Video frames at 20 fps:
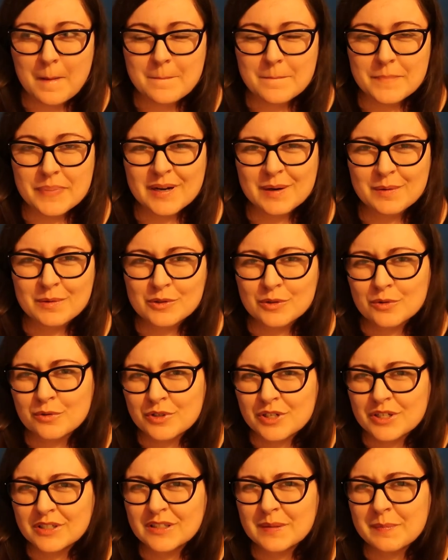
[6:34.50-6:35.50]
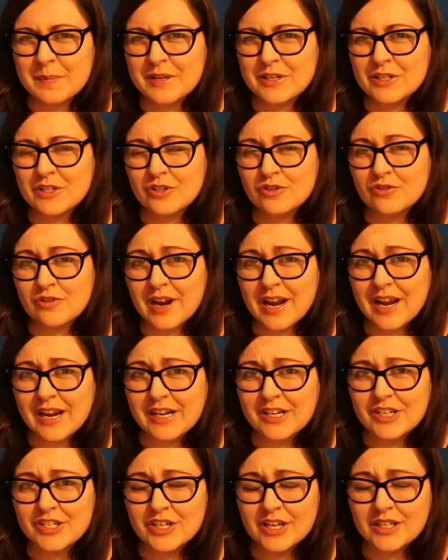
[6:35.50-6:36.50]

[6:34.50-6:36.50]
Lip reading: But it was all just a bit strange.